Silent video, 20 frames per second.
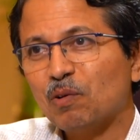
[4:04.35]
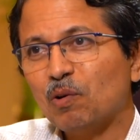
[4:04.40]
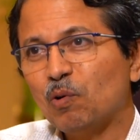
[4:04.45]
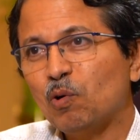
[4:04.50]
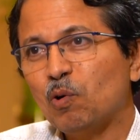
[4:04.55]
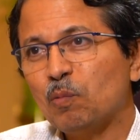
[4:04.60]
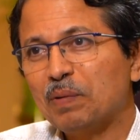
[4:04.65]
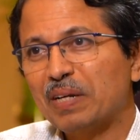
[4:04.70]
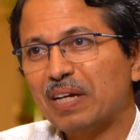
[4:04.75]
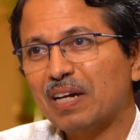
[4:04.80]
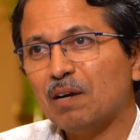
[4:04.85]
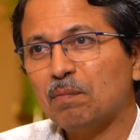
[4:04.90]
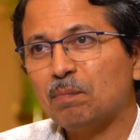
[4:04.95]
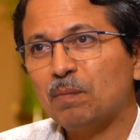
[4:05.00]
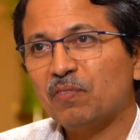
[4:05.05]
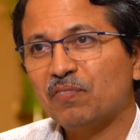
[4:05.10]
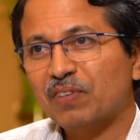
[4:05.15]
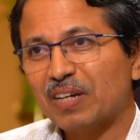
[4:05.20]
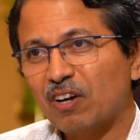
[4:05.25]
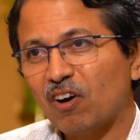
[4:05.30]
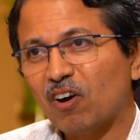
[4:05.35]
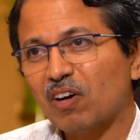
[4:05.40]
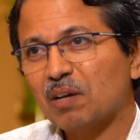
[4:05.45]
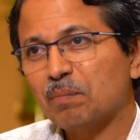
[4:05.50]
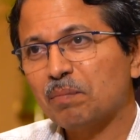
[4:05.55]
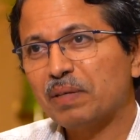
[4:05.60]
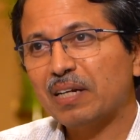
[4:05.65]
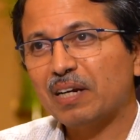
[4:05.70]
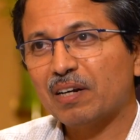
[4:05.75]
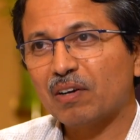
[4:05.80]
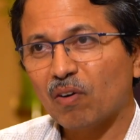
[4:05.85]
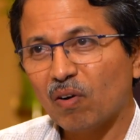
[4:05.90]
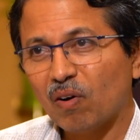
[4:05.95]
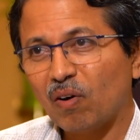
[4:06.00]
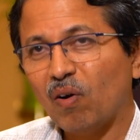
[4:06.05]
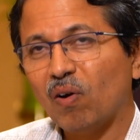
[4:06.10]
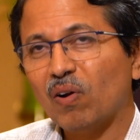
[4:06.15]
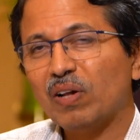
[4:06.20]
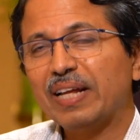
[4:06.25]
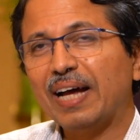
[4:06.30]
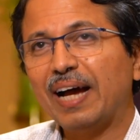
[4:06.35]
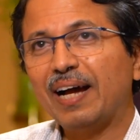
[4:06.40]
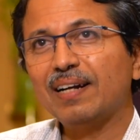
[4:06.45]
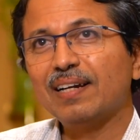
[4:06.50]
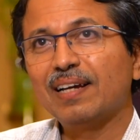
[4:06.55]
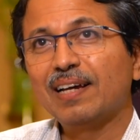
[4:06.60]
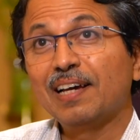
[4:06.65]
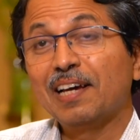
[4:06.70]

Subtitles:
opening up of economy and all that.